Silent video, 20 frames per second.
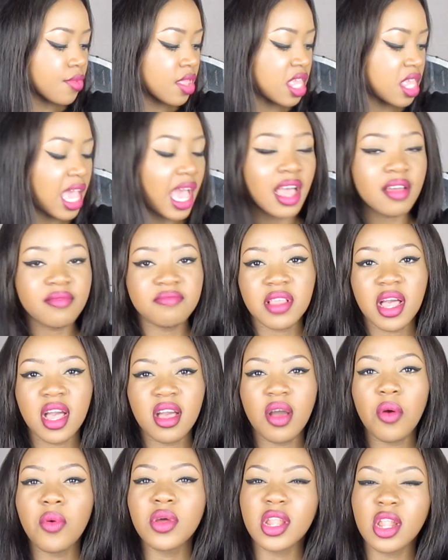yeah,
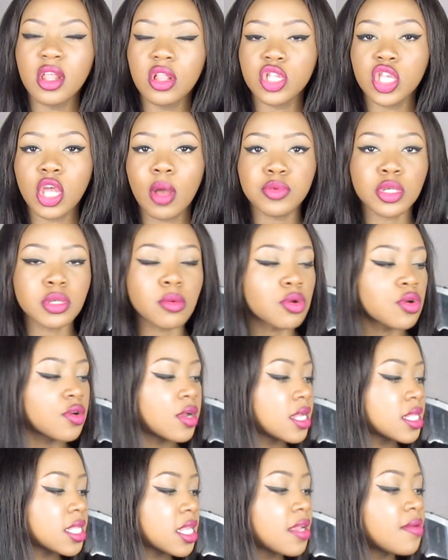I went a little Topshop
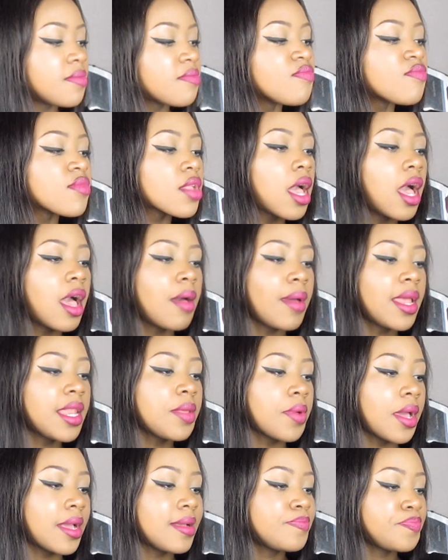crazy.
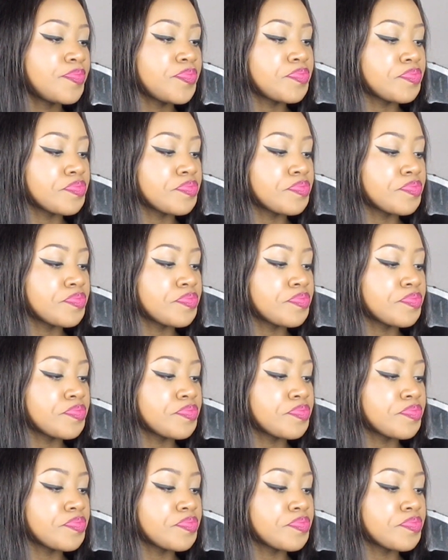Anyway,